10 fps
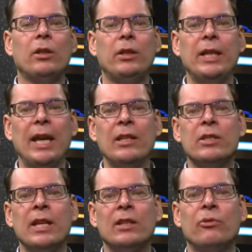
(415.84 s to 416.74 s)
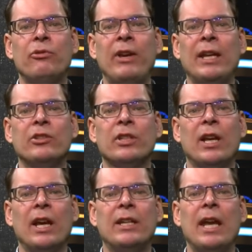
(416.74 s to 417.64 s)
The Internet of Things
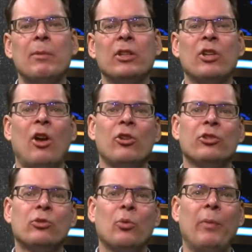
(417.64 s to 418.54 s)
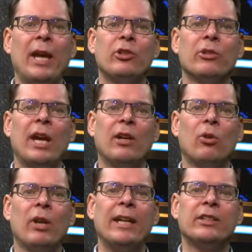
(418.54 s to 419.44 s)
enables us to measure and
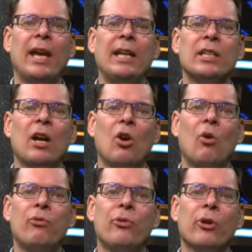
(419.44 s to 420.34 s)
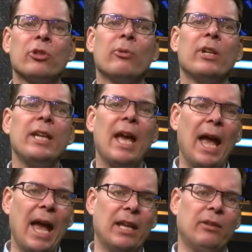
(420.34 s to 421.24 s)
collect data of virtually
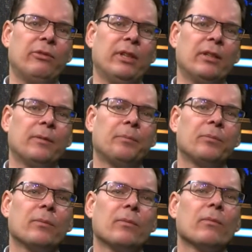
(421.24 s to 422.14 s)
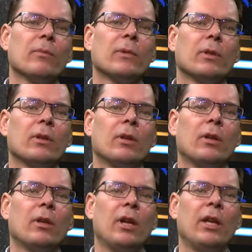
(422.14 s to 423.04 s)
anything.
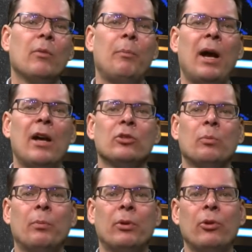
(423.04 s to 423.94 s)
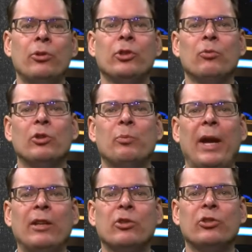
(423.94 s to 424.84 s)
In the past, pollution was based on